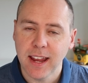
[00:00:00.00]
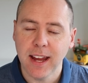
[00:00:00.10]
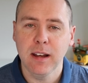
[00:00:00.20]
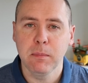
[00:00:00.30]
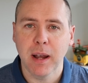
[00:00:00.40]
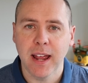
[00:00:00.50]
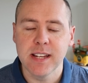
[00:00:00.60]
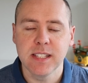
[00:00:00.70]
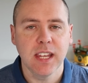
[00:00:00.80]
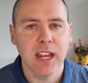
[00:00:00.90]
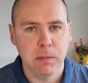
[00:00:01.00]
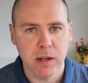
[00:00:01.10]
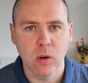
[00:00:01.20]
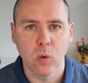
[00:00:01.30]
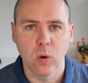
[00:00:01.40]
in place,
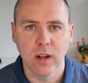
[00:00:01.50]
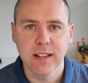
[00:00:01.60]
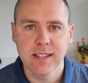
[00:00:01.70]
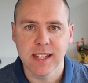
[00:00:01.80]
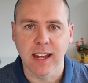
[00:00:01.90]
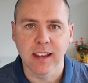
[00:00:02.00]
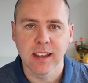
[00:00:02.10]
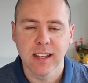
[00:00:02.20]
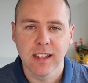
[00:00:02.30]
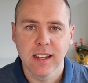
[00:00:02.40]
keeping it all in sync.